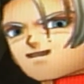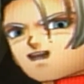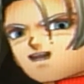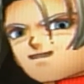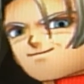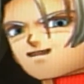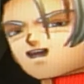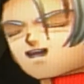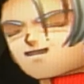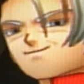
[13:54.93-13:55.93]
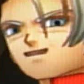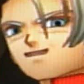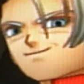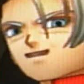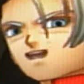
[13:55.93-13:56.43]
Marcello's a
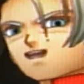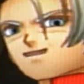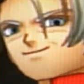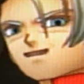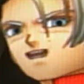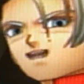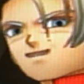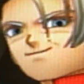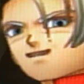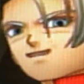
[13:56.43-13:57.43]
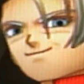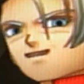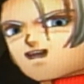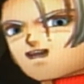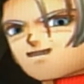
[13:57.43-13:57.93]
rather talented
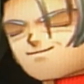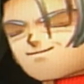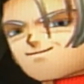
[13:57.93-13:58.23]
inquisitor, you